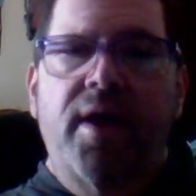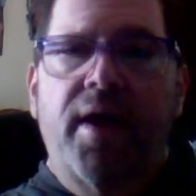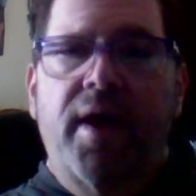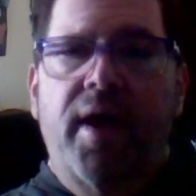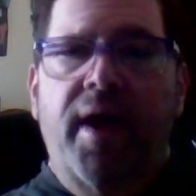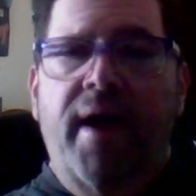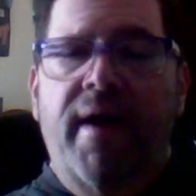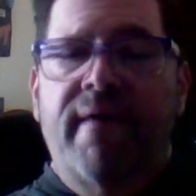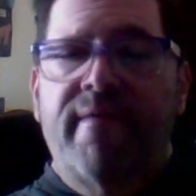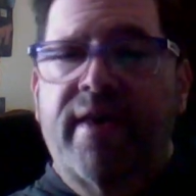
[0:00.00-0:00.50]

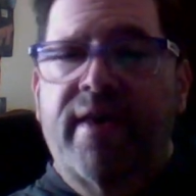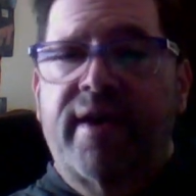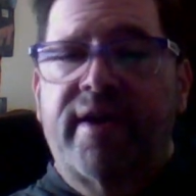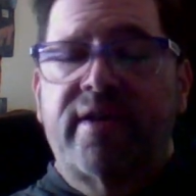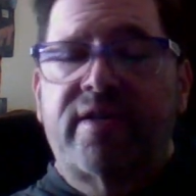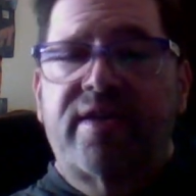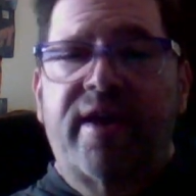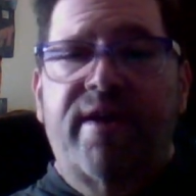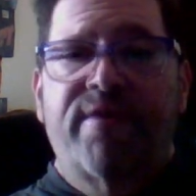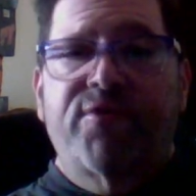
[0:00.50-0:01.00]
Like I
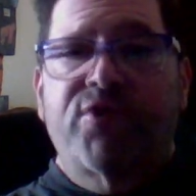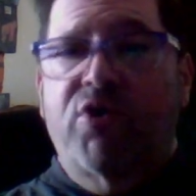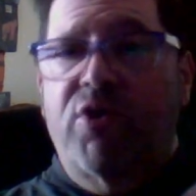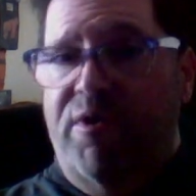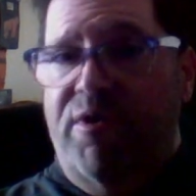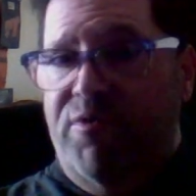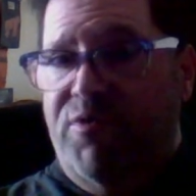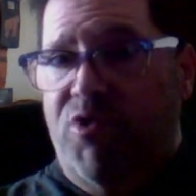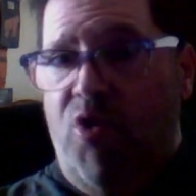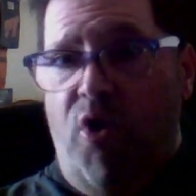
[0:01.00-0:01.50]
said,
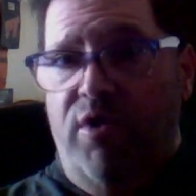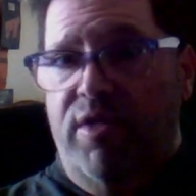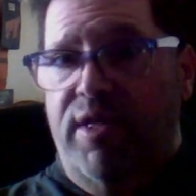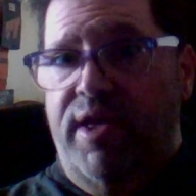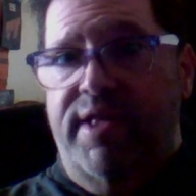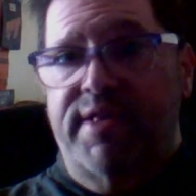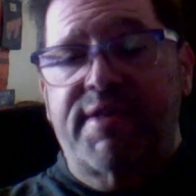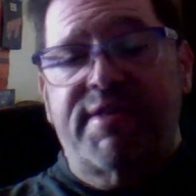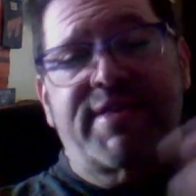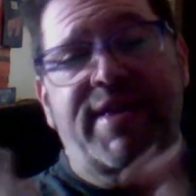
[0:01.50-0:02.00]
if
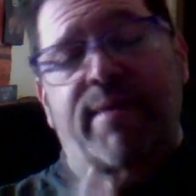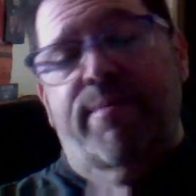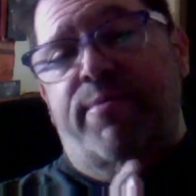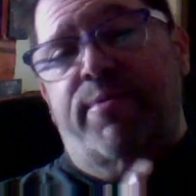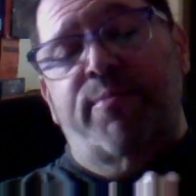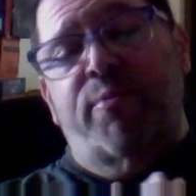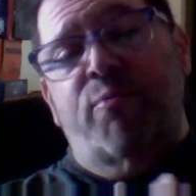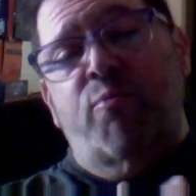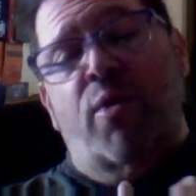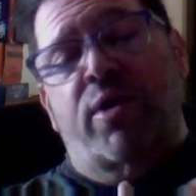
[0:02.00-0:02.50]
Colleen is having to
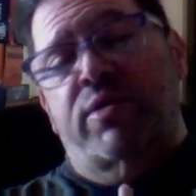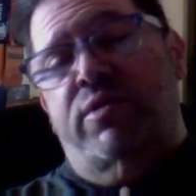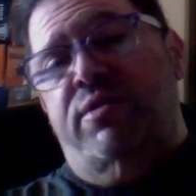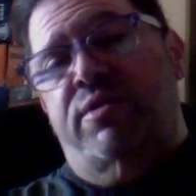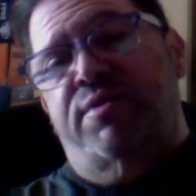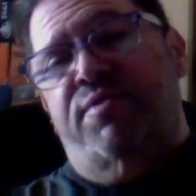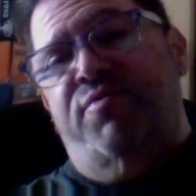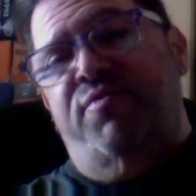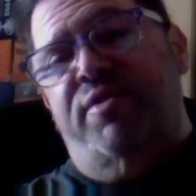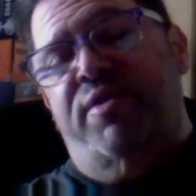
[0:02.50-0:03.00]
be watching
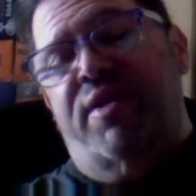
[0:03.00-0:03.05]
this video,